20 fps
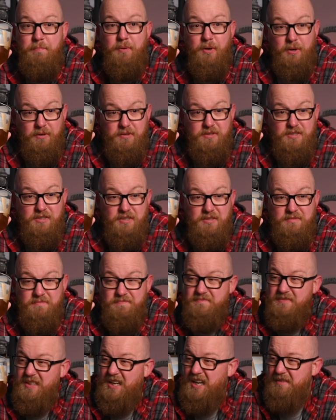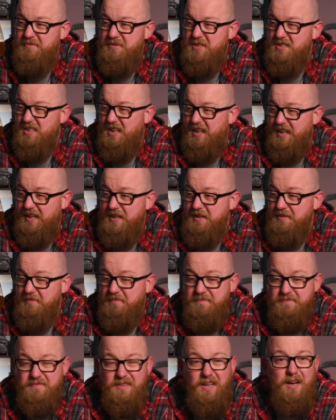but I have to say,
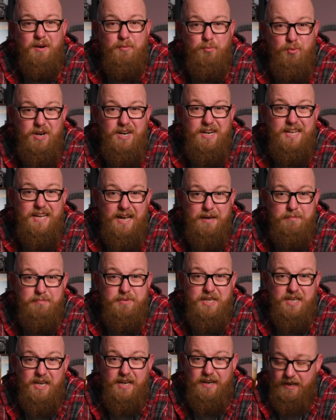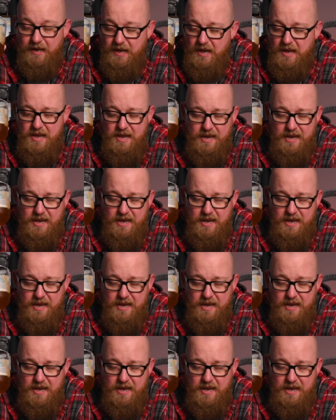I really am digging it.